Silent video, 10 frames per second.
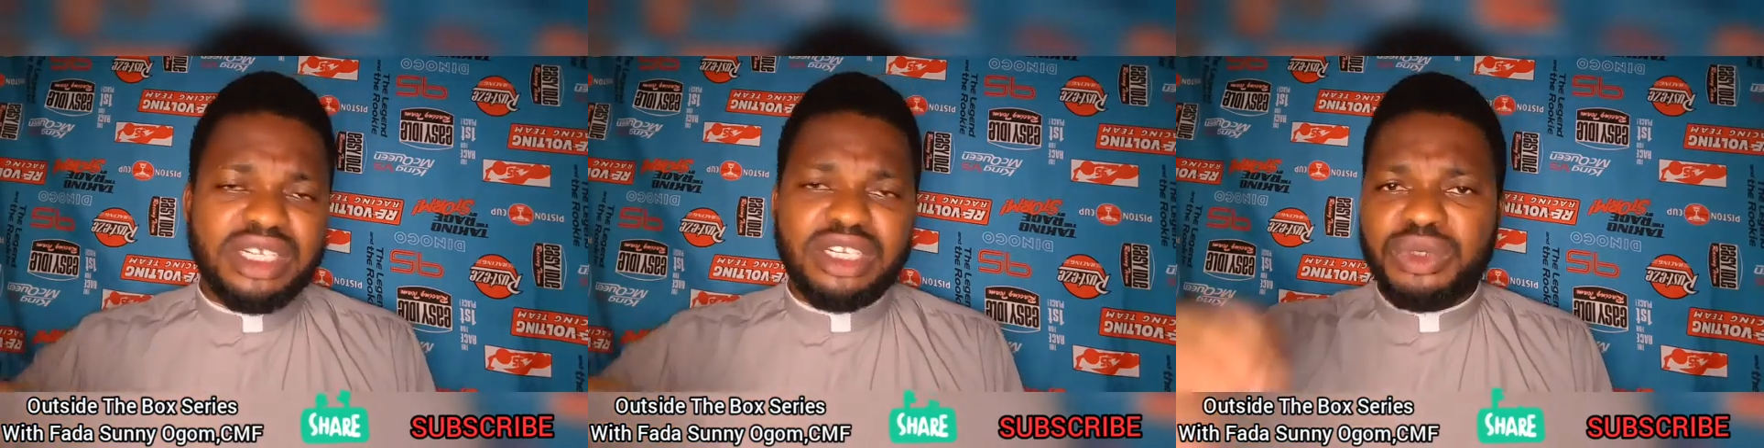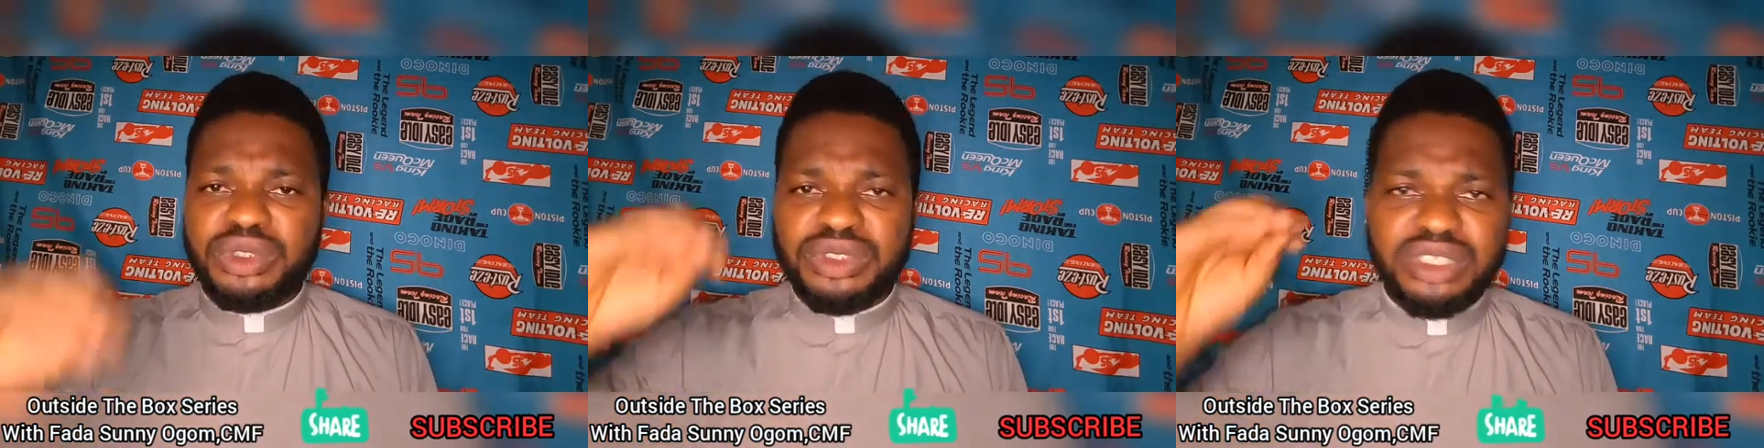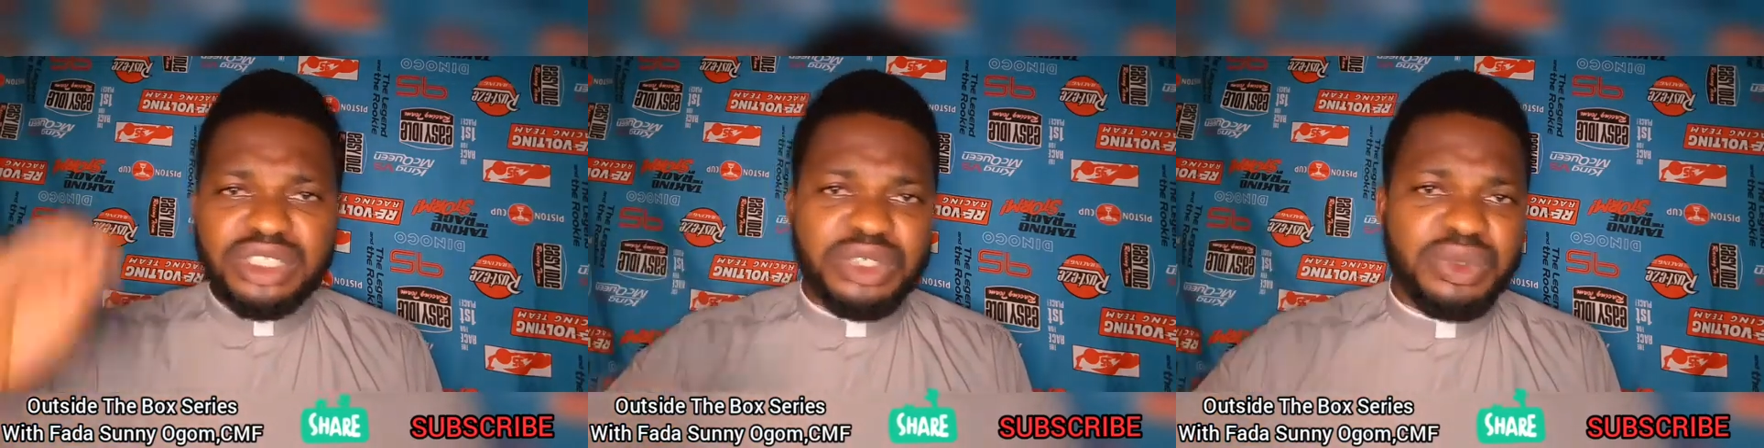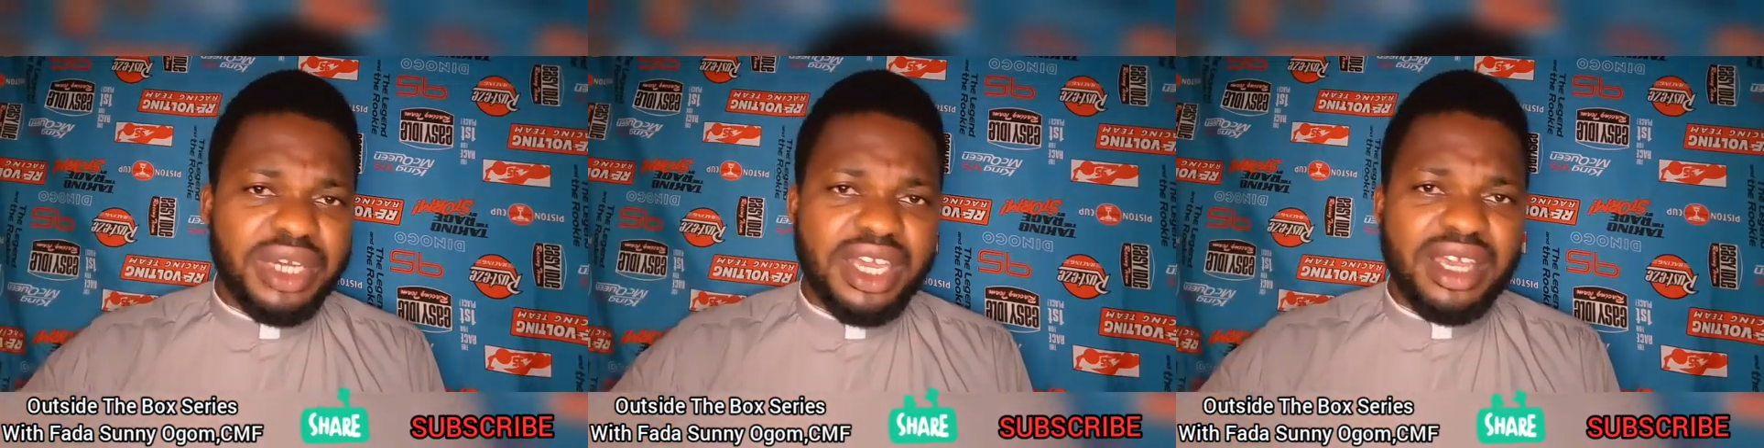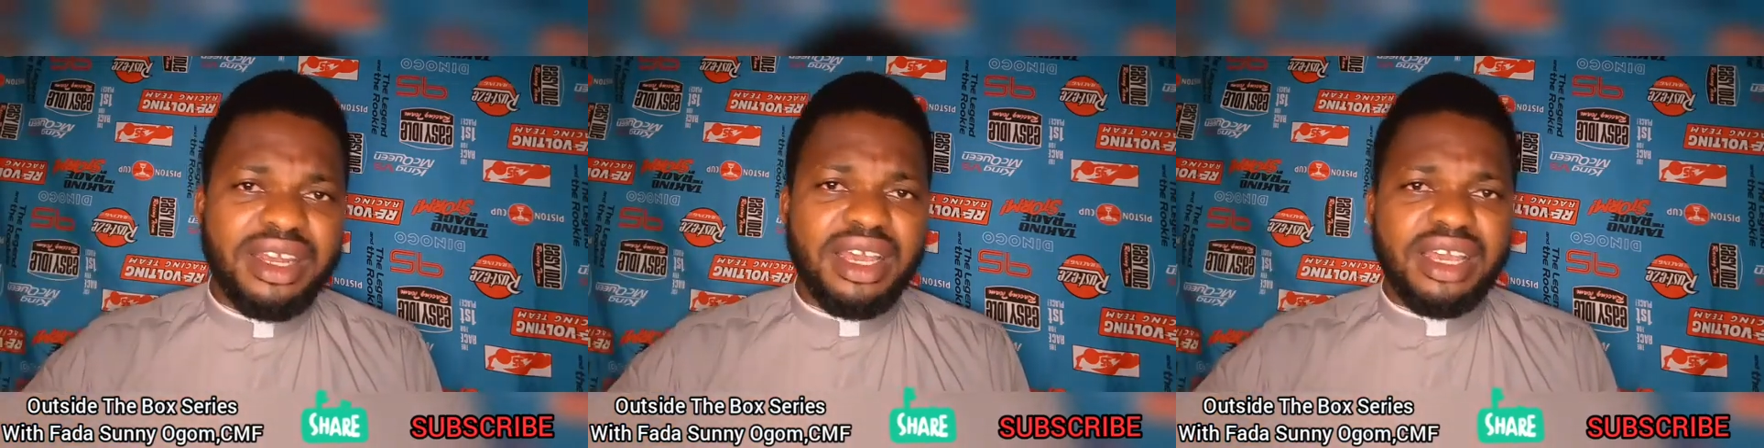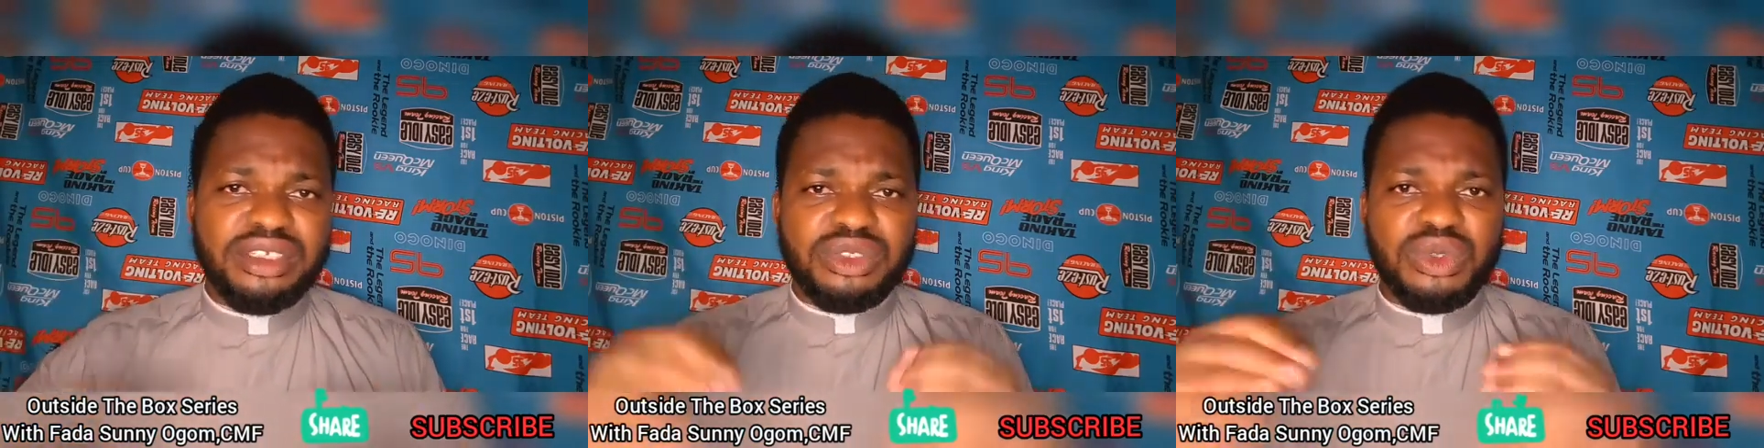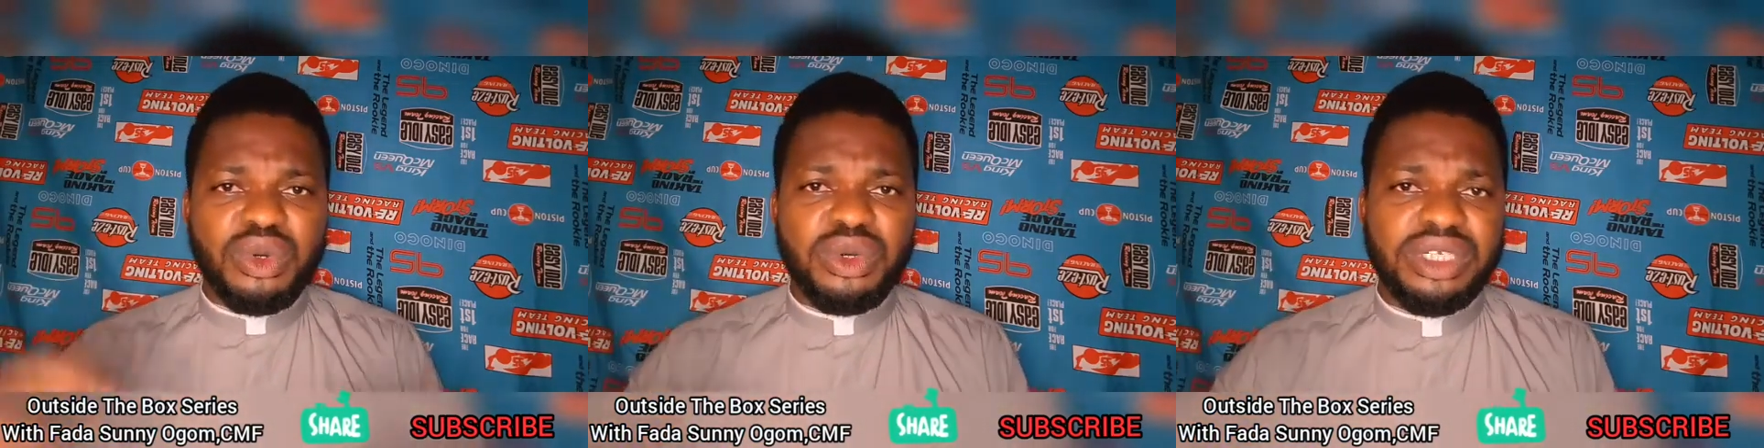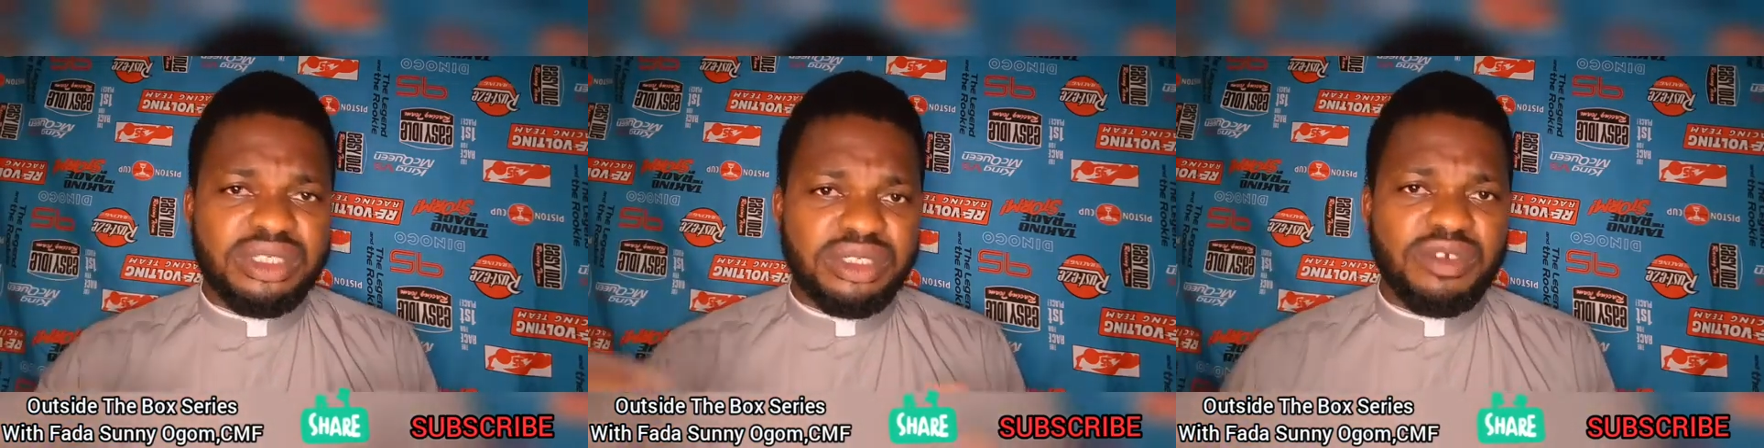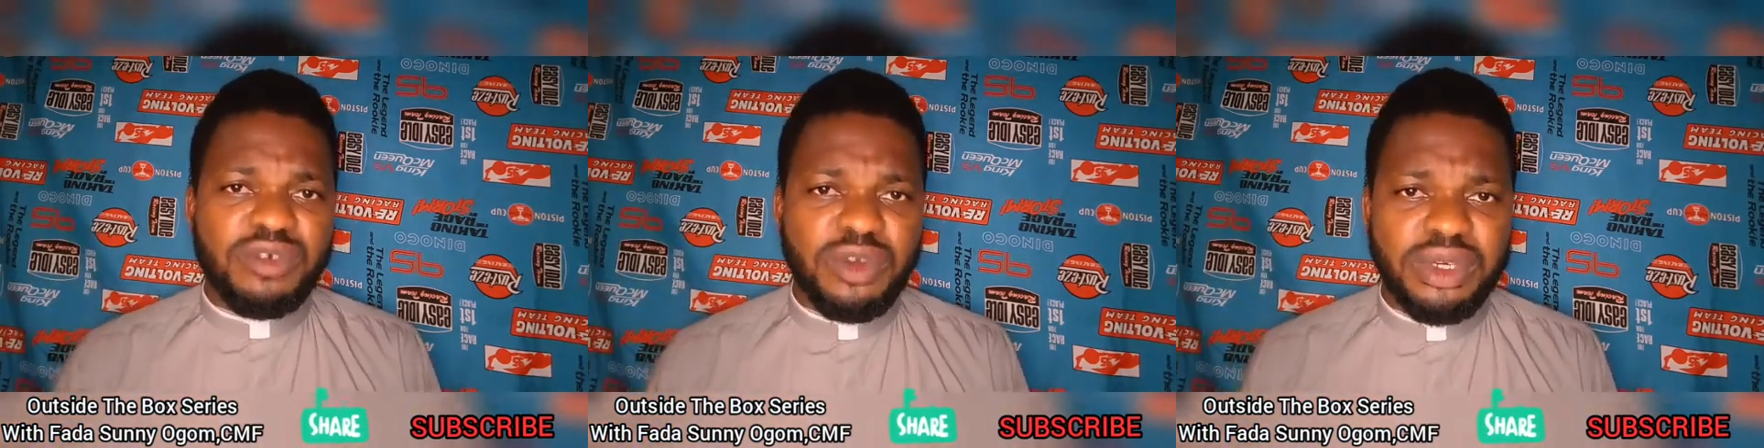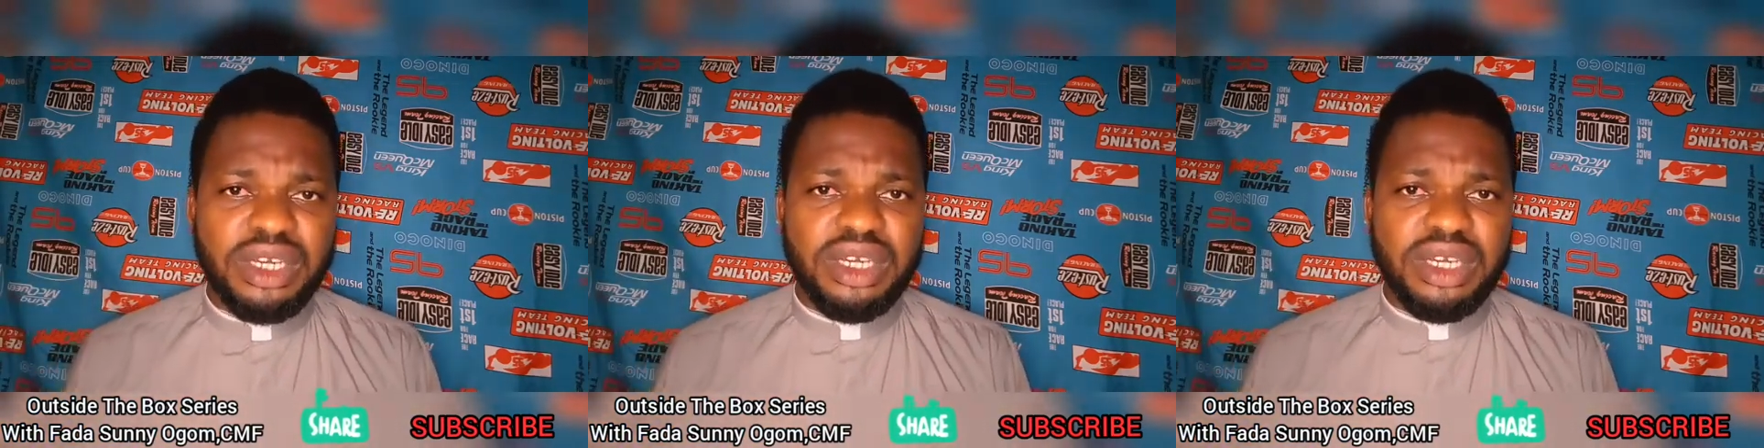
I don't want to see you again," and so on and so forth.